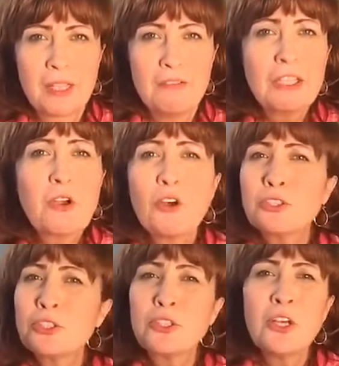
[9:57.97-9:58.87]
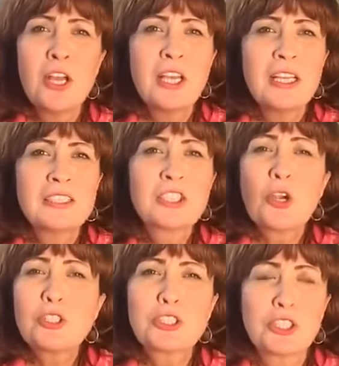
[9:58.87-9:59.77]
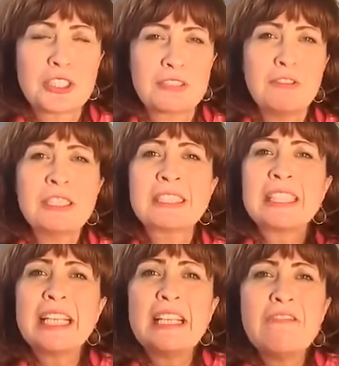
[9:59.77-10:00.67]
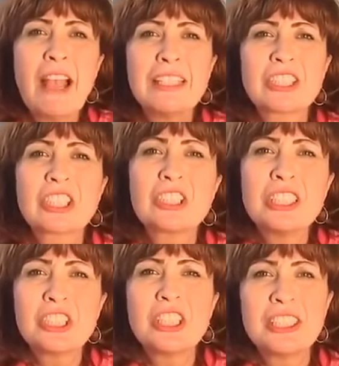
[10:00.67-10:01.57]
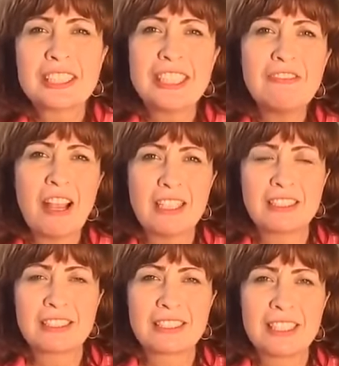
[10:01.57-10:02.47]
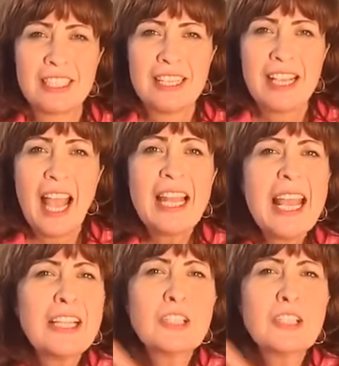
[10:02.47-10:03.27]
We go to churches, we see events, Christians events, and a